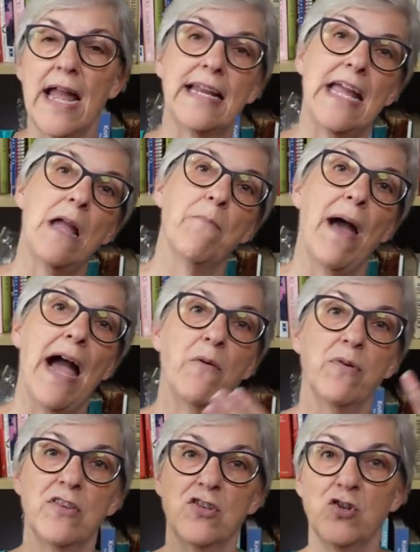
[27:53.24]
and came
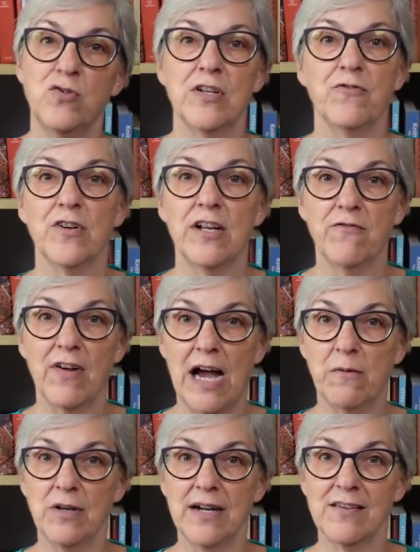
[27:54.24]
back with two different
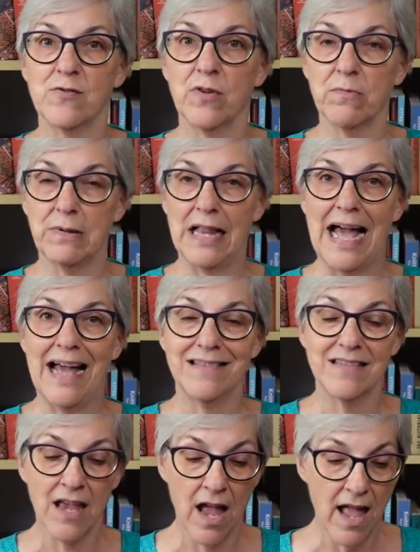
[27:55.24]
fabrics with
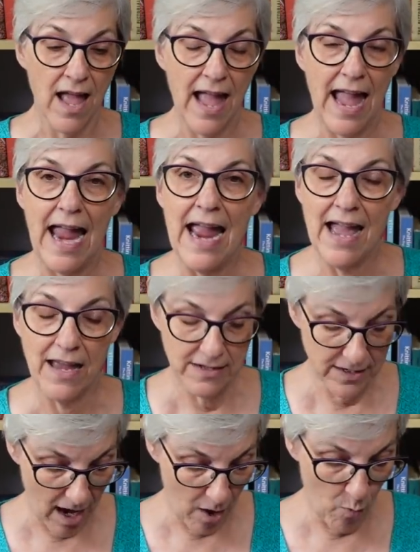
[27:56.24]
plaids.
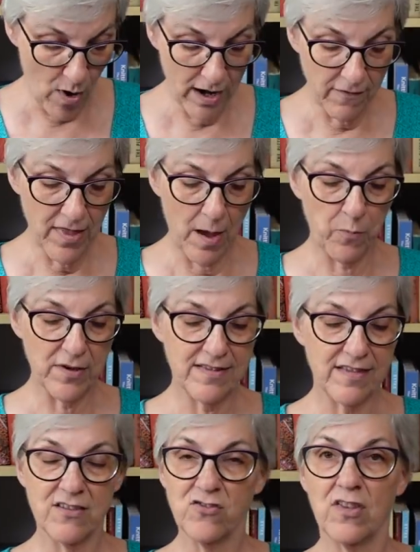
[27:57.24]
And one of them
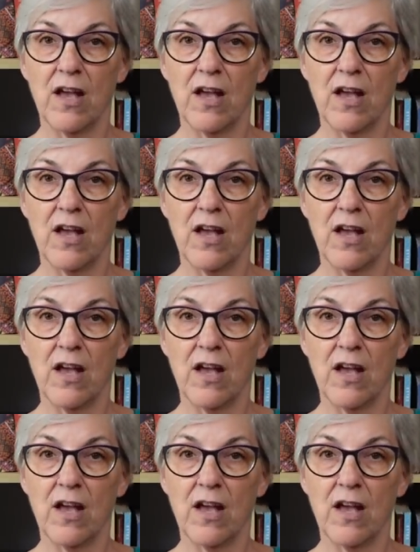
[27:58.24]
was this,